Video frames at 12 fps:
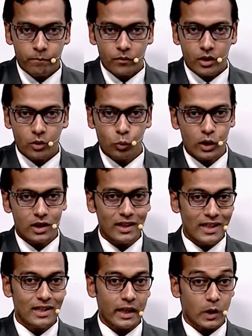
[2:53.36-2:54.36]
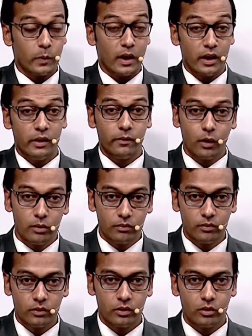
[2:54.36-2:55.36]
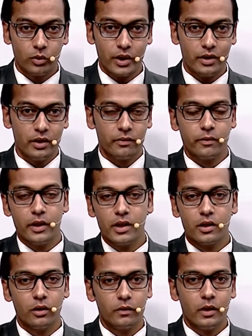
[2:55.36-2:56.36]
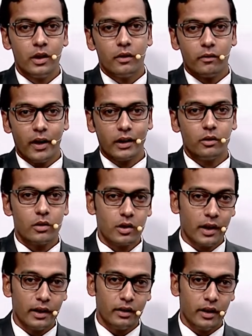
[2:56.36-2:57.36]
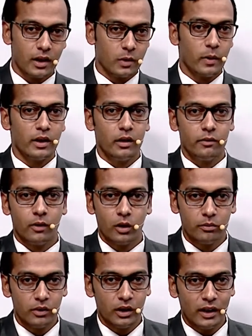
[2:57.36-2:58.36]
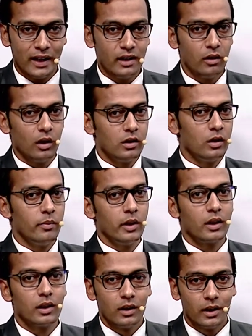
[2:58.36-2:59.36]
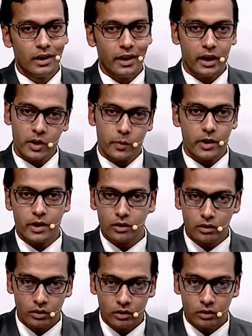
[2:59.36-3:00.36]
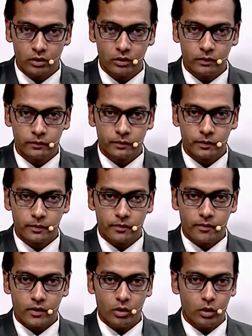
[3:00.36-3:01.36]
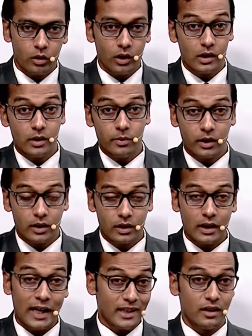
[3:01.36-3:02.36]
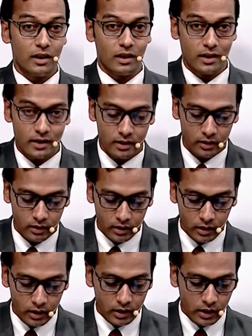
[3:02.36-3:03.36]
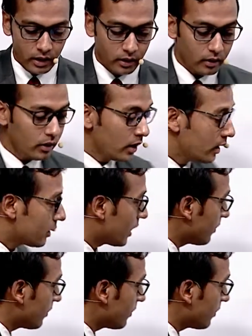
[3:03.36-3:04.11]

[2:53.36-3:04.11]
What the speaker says: what is expanded form, what is difference of factors and expanded form in any algebraic expression or algebraic identities. Here, so I am